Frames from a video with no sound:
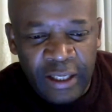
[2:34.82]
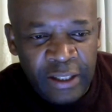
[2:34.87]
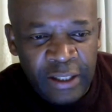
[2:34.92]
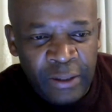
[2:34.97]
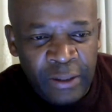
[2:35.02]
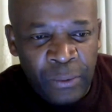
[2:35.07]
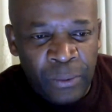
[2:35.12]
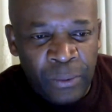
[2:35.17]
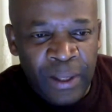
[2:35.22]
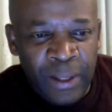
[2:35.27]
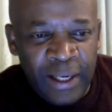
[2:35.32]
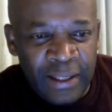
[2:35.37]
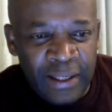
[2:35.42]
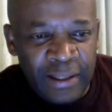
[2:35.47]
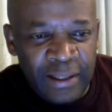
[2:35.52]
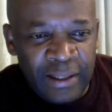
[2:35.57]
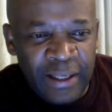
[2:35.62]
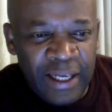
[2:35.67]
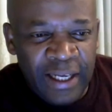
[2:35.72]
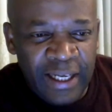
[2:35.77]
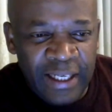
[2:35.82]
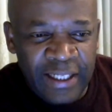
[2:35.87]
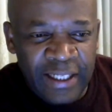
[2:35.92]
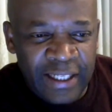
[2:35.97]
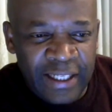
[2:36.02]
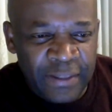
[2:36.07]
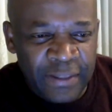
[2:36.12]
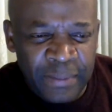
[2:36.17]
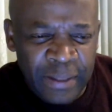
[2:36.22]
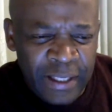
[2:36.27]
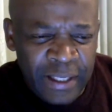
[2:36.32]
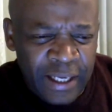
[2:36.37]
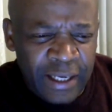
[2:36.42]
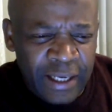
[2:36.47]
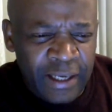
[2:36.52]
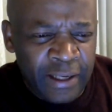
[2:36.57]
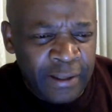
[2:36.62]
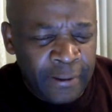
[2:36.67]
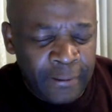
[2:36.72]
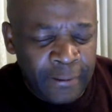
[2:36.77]
Well, it has been
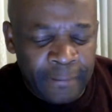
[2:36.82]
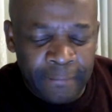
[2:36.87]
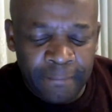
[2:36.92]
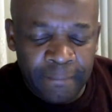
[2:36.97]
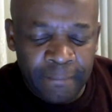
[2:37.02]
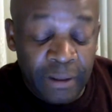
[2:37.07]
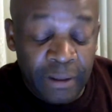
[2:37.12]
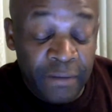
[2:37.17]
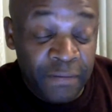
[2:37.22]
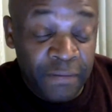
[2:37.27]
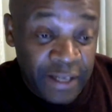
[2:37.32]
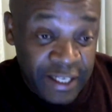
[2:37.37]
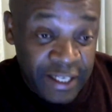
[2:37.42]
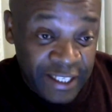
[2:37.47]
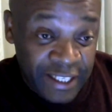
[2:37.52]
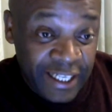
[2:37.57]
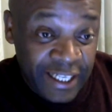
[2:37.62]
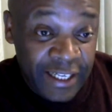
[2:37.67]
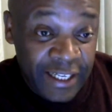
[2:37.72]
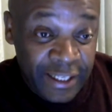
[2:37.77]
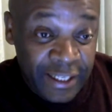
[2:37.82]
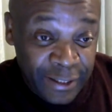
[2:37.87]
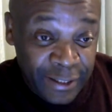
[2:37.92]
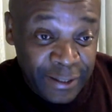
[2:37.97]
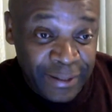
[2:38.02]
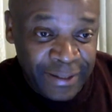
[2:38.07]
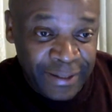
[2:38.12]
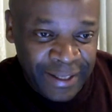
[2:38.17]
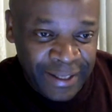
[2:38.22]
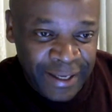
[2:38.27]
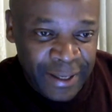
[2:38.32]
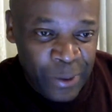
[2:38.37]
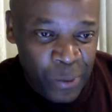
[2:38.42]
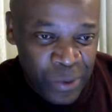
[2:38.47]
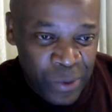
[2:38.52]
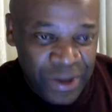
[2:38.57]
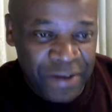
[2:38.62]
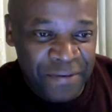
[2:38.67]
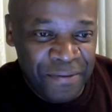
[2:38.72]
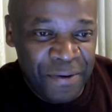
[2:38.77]
a very challenging
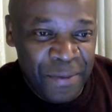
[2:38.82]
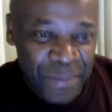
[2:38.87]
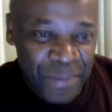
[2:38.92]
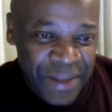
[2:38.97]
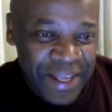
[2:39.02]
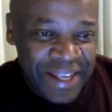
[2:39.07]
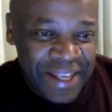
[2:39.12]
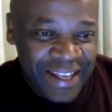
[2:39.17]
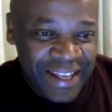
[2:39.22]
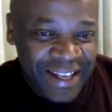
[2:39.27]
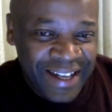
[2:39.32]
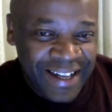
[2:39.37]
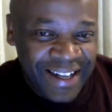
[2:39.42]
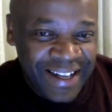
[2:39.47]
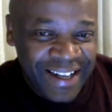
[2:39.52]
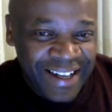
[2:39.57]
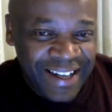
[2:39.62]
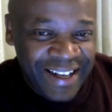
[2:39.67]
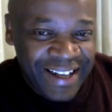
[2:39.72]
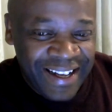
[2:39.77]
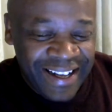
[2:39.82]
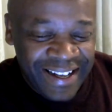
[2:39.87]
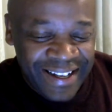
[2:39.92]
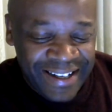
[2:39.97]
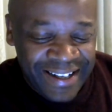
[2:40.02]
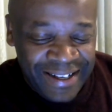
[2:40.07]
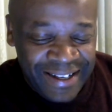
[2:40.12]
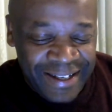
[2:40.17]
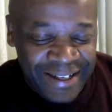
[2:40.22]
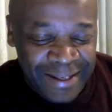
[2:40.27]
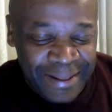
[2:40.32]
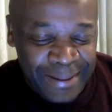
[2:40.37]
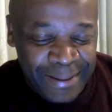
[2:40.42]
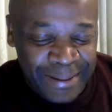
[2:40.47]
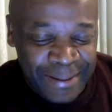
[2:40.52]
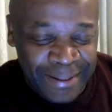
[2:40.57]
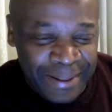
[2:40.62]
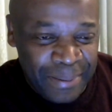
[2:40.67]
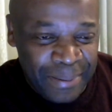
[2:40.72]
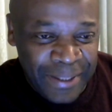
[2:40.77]
week for me.
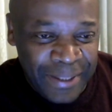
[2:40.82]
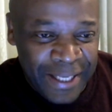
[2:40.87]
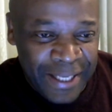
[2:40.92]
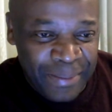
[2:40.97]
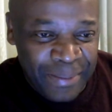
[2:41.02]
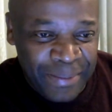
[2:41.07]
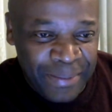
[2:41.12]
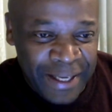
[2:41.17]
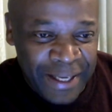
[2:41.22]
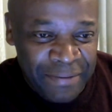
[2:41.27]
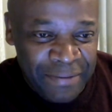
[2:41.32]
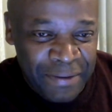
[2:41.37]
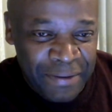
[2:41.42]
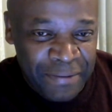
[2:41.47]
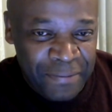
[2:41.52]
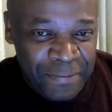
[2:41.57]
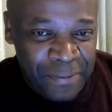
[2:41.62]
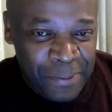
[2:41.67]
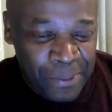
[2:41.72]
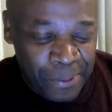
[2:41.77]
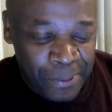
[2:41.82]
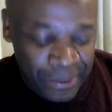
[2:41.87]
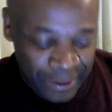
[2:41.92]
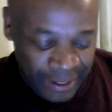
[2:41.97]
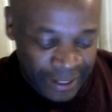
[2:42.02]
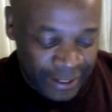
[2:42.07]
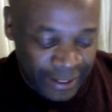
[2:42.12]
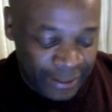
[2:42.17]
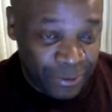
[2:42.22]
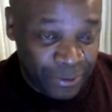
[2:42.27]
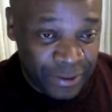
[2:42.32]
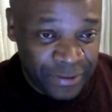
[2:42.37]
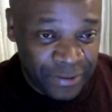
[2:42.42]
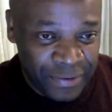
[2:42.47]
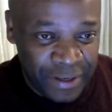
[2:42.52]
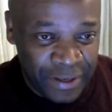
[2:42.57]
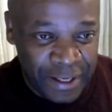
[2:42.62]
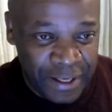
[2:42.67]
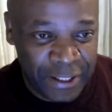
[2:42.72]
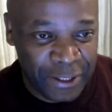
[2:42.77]
Sometimes I even forgot that it was
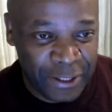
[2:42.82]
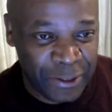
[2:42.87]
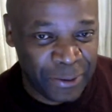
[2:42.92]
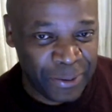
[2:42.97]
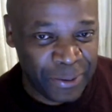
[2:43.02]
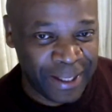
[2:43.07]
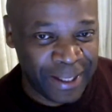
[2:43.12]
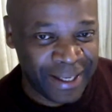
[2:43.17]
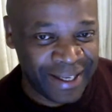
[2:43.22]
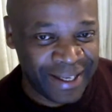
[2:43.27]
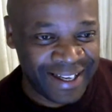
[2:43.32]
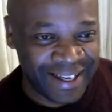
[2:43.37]
Friday today.